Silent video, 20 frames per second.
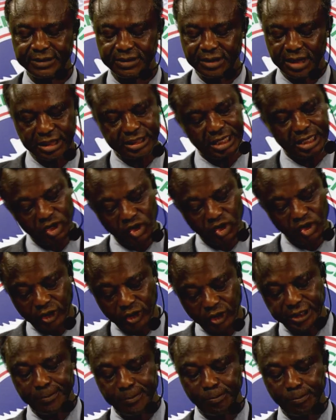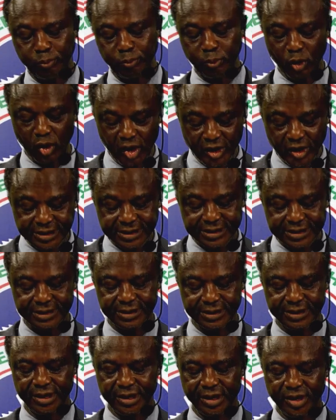that God employs
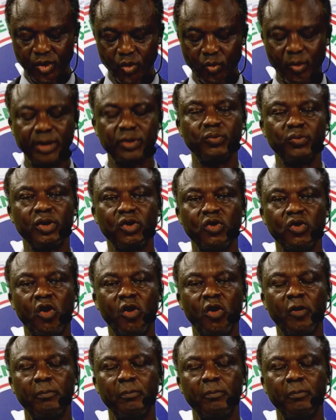what we call